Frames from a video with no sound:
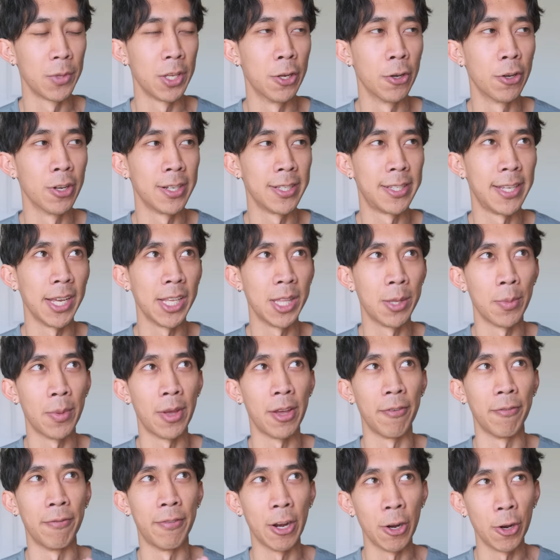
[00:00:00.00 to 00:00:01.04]
You're gonna take them
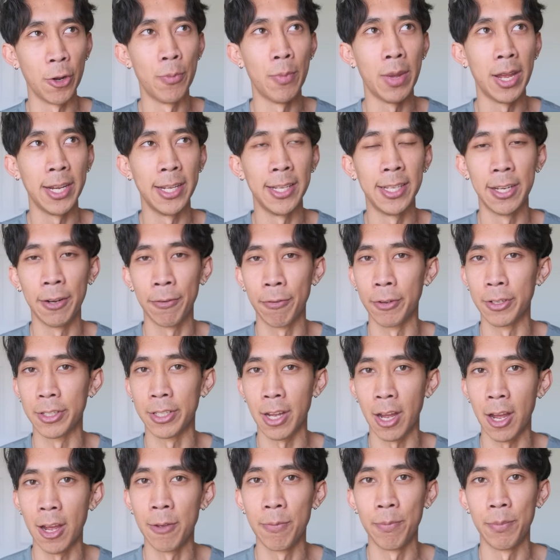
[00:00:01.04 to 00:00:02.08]
at very many different
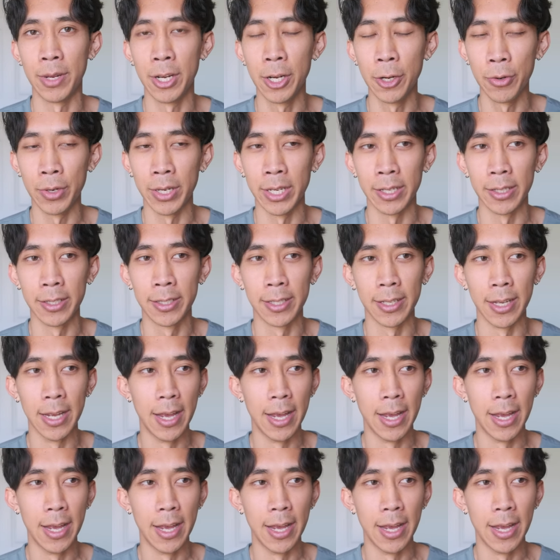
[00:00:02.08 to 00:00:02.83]
time periods,